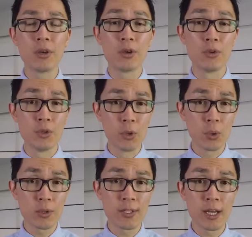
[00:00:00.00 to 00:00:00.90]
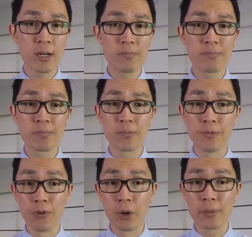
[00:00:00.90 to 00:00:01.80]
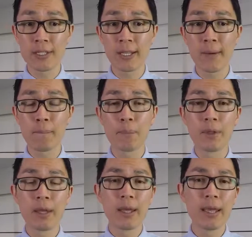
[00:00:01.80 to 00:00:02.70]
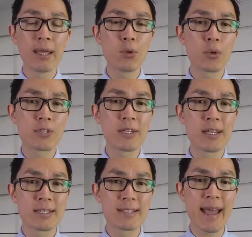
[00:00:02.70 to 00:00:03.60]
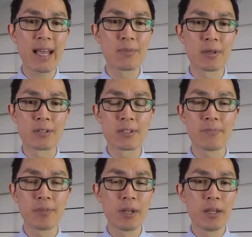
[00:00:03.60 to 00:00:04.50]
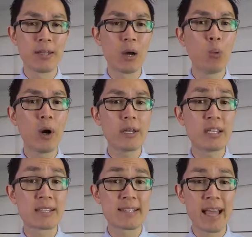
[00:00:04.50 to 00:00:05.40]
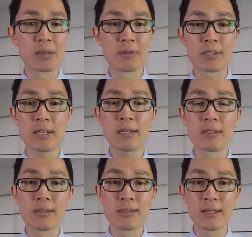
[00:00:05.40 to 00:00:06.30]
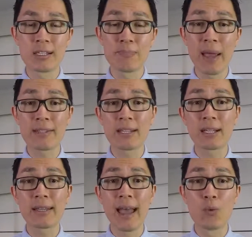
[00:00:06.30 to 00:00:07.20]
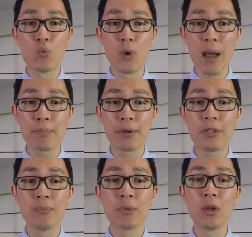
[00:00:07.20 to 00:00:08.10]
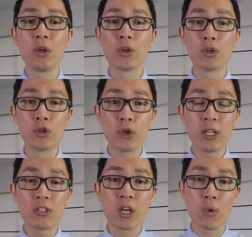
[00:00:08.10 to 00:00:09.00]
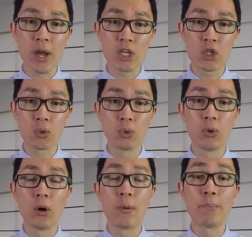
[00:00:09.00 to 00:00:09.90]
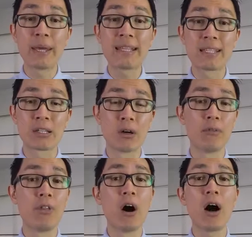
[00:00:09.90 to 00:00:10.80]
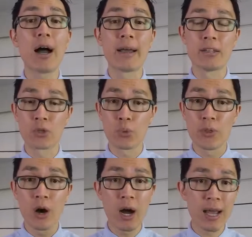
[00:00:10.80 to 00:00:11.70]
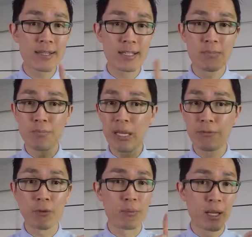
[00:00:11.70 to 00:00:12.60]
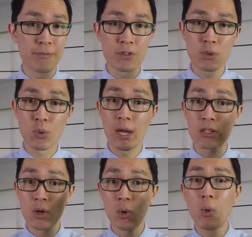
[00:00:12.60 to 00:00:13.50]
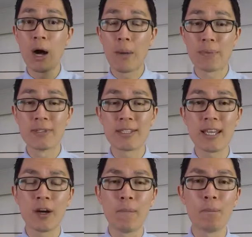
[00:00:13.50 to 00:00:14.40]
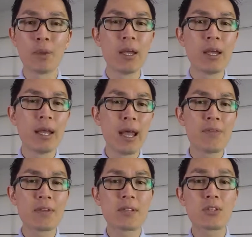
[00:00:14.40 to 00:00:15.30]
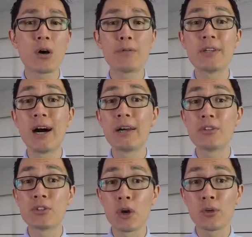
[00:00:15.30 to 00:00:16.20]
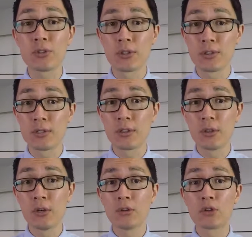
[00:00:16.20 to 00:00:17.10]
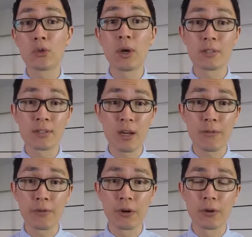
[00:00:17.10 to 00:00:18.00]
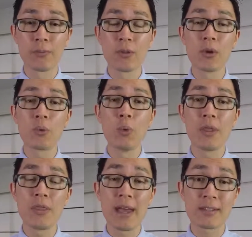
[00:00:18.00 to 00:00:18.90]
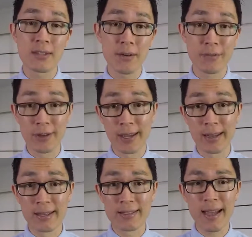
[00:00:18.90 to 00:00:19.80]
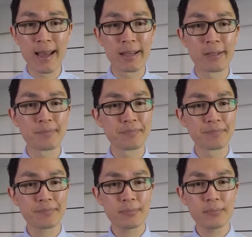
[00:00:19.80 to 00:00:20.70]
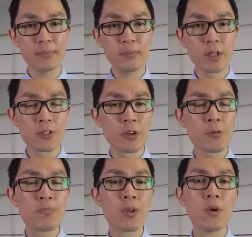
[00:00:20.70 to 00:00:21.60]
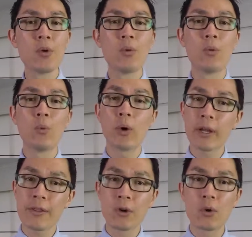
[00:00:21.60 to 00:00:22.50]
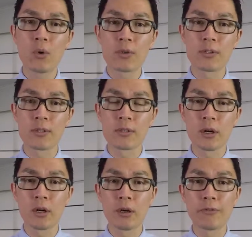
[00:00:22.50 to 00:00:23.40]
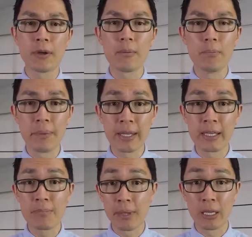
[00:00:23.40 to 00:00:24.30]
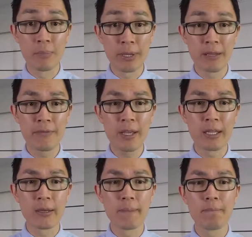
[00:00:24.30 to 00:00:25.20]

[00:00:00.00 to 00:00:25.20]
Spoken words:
nausea, vomiting, and also nystagmus. Now, what nystagmus is basically a rapid unidirectional beating of the eyes, where the eyes can beat from left to right or up and down. And this is often unnoticed to a sufferer when they suffer an attack. So, what are the causes of BPPV?